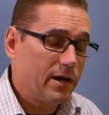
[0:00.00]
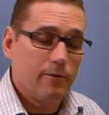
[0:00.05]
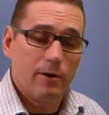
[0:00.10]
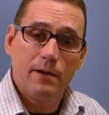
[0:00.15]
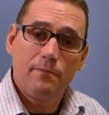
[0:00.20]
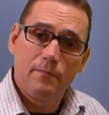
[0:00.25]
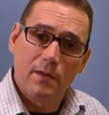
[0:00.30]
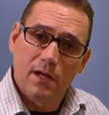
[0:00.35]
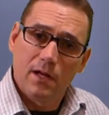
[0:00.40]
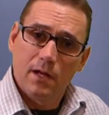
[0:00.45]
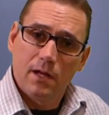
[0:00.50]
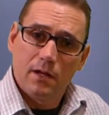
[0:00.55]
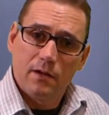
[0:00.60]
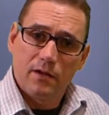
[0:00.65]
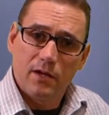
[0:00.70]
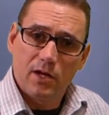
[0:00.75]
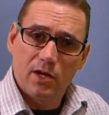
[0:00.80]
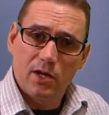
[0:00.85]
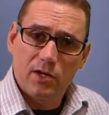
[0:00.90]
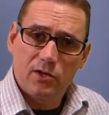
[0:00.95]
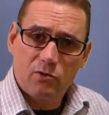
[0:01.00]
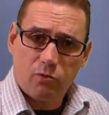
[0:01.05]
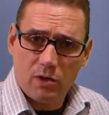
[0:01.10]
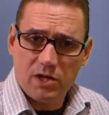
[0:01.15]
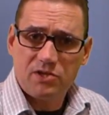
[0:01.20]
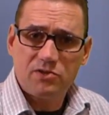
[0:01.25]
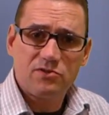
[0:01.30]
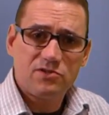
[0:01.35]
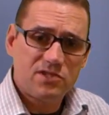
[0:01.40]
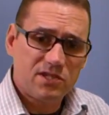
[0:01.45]
anyway, the
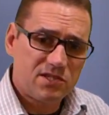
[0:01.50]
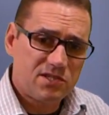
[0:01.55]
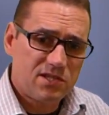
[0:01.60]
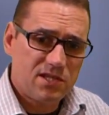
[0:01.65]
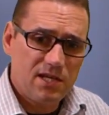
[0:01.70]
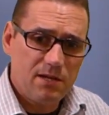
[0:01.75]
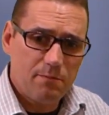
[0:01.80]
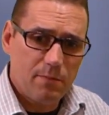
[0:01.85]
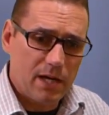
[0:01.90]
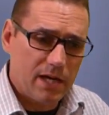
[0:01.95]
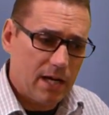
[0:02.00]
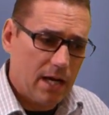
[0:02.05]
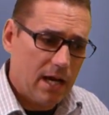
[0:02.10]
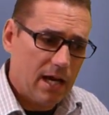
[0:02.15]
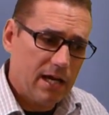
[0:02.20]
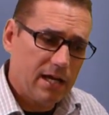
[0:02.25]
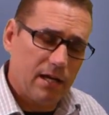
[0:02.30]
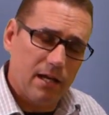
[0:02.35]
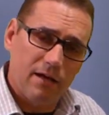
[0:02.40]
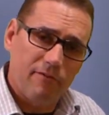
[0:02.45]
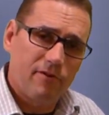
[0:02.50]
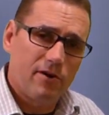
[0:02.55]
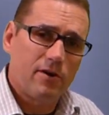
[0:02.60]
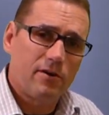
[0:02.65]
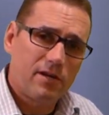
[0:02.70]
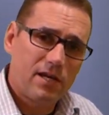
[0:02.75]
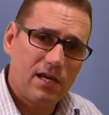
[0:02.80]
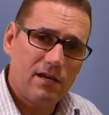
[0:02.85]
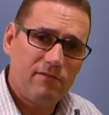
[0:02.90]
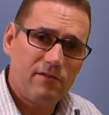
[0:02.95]
2216 by 9
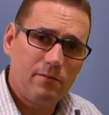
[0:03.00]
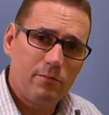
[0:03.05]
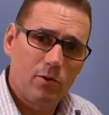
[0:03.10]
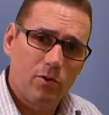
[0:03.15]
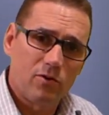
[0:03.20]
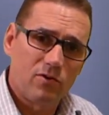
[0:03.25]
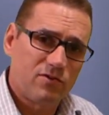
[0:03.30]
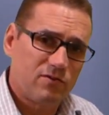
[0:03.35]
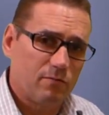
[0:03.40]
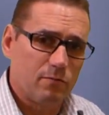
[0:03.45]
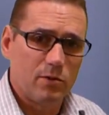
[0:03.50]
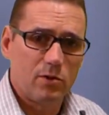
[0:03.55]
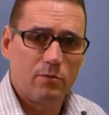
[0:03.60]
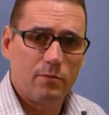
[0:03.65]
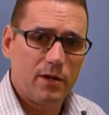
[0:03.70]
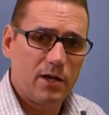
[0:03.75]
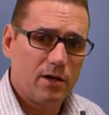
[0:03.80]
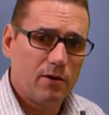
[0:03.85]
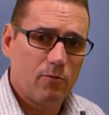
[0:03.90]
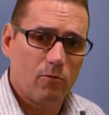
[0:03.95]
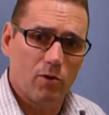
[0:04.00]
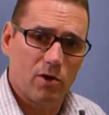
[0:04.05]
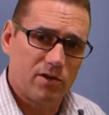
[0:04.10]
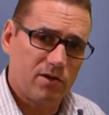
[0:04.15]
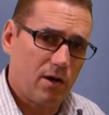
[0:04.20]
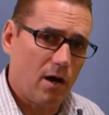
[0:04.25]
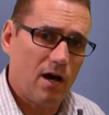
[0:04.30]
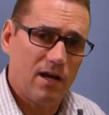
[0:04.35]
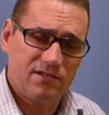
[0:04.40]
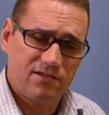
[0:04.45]
1100 kV motors from Lumenier
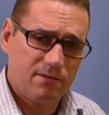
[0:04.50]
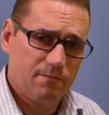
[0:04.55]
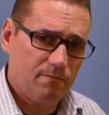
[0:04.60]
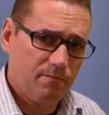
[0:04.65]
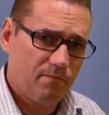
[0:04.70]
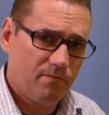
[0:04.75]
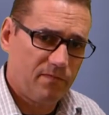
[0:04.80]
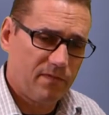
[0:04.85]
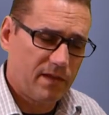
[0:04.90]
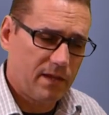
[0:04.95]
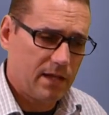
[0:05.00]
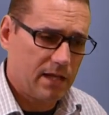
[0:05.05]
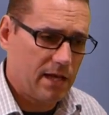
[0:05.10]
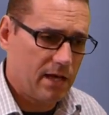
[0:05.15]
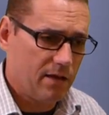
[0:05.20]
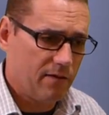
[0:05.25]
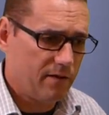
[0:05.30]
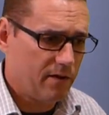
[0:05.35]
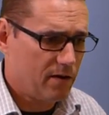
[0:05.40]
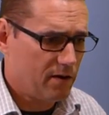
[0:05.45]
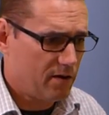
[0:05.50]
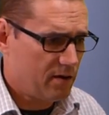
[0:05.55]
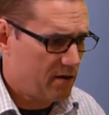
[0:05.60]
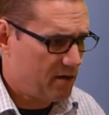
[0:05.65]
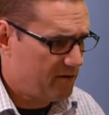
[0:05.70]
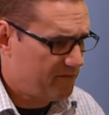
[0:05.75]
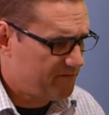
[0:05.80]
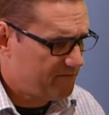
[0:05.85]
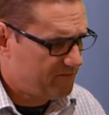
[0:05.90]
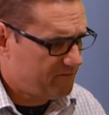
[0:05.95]
worked awesome. Now they're
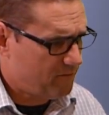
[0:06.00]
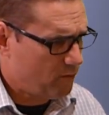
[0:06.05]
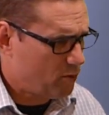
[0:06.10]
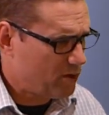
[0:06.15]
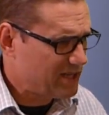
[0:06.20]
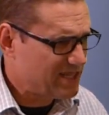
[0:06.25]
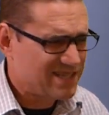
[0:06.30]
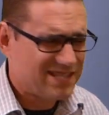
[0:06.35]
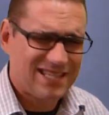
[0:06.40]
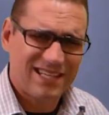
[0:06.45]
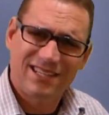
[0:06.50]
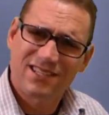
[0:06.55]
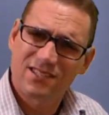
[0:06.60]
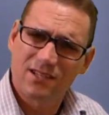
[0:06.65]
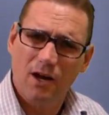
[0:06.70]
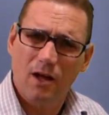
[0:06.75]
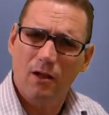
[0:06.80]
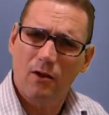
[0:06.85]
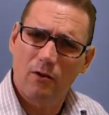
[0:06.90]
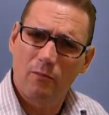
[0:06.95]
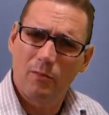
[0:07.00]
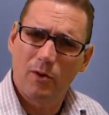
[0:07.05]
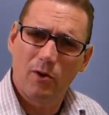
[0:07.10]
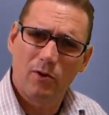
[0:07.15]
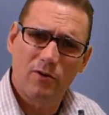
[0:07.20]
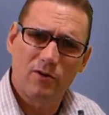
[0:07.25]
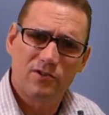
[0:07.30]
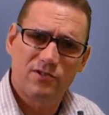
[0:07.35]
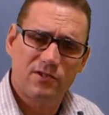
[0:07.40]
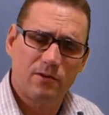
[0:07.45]
a $46
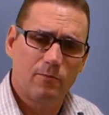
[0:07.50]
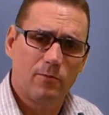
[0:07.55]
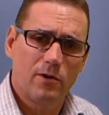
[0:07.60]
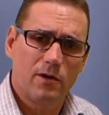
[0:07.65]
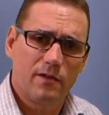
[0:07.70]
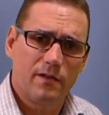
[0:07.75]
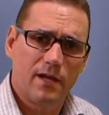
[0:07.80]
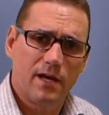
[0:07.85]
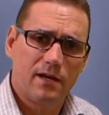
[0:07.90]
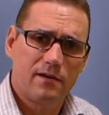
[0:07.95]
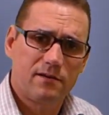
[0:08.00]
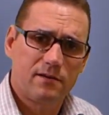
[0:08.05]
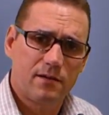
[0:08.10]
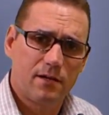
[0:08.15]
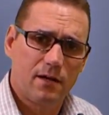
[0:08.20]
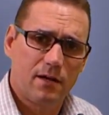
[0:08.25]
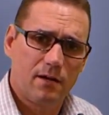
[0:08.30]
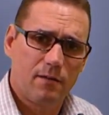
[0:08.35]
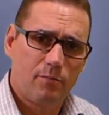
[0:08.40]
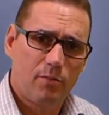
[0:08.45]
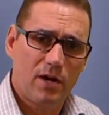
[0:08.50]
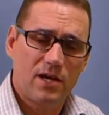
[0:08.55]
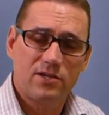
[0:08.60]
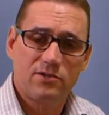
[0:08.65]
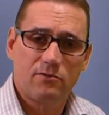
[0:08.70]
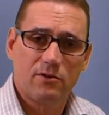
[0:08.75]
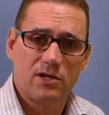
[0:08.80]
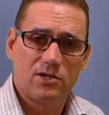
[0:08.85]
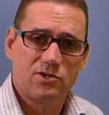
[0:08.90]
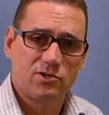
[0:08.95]
motor, somewhere in that
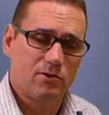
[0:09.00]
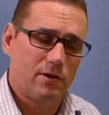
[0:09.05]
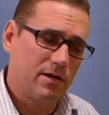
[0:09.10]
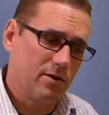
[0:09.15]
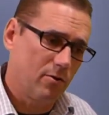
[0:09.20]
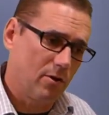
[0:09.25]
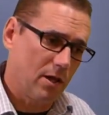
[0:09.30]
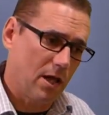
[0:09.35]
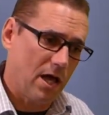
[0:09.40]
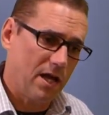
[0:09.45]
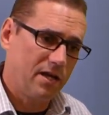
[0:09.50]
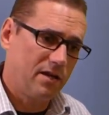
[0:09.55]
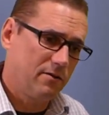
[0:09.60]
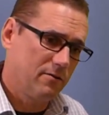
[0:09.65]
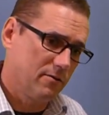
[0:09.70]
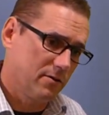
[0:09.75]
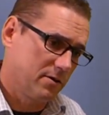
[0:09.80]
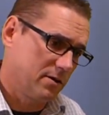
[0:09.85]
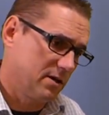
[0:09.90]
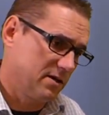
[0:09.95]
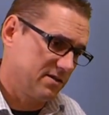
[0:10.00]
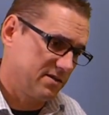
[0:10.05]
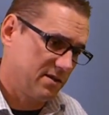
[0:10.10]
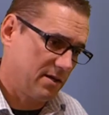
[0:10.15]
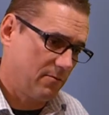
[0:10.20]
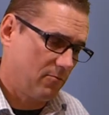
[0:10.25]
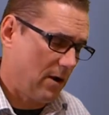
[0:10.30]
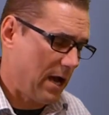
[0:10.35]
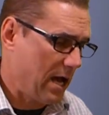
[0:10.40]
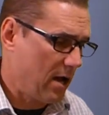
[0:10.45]
price range. So I know a lot of you are going to
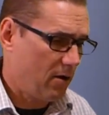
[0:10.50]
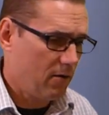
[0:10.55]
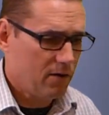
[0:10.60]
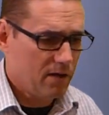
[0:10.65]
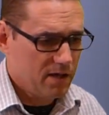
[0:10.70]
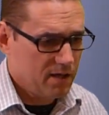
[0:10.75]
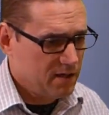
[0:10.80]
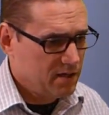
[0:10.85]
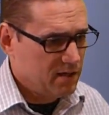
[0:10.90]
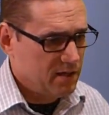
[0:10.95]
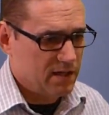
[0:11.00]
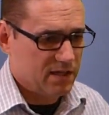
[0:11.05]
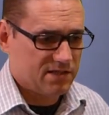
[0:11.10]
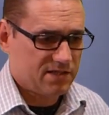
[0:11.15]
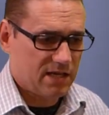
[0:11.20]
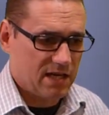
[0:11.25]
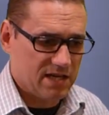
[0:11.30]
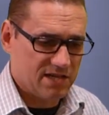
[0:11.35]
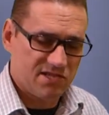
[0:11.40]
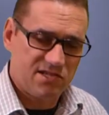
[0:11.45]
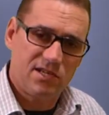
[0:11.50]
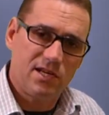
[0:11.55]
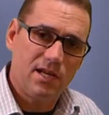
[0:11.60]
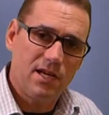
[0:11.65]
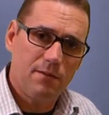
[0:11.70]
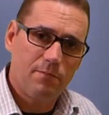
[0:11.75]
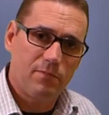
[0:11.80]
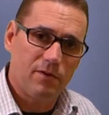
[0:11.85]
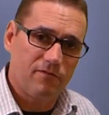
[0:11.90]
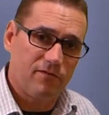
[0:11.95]
say, wow, that's kind of
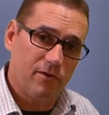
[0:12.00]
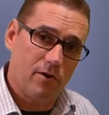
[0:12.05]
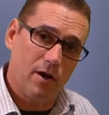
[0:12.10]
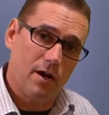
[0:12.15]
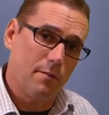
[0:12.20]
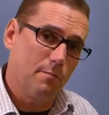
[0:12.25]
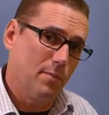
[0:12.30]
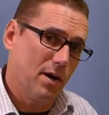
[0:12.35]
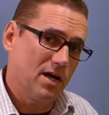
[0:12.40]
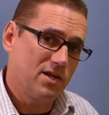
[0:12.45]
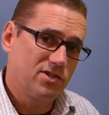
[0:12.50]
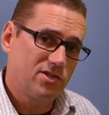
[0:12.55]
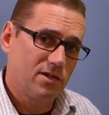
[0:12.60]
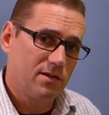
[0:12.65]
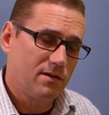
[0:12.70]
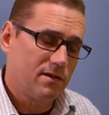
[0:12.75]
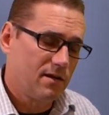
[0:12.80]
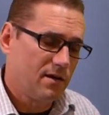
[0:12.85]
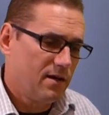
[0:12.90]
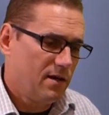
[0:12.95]
steep. If you're on a budget,